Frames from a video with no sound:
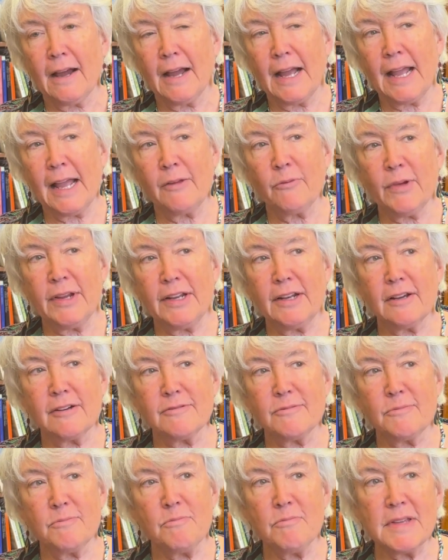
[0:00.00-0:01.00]
and we
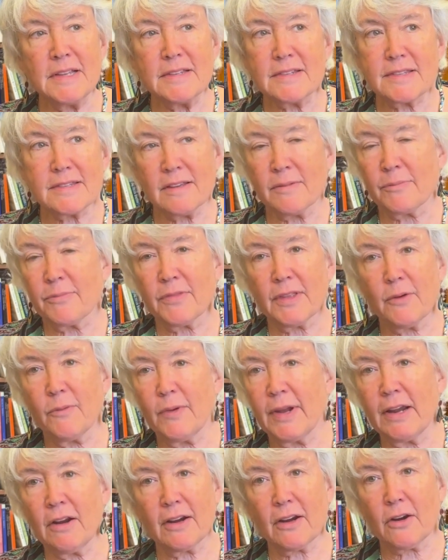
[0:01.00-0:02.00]
don't miss something
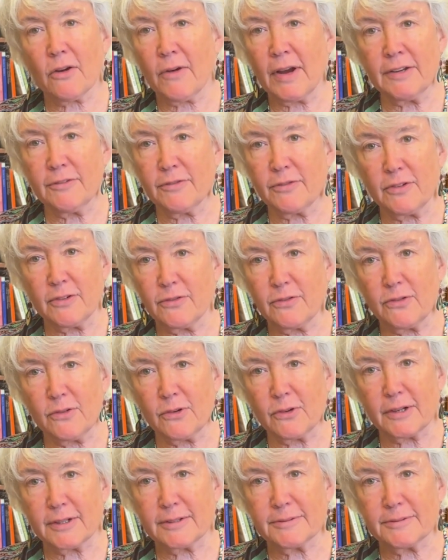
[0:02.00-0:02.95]
we aren't grateful for.